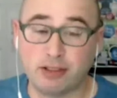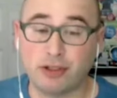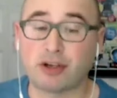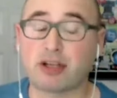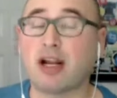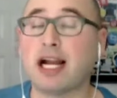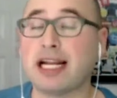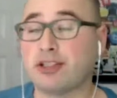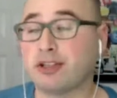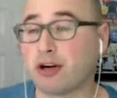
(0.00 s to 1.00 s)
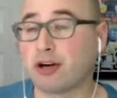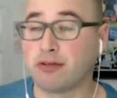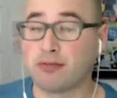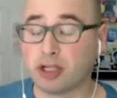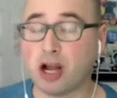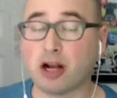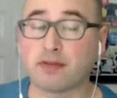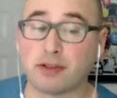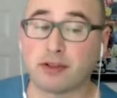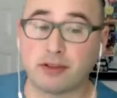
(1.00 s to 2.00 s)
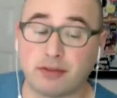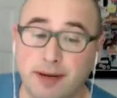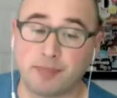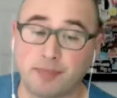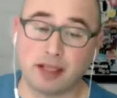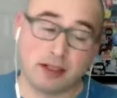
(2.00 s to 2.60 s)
So your clients are photographers, right?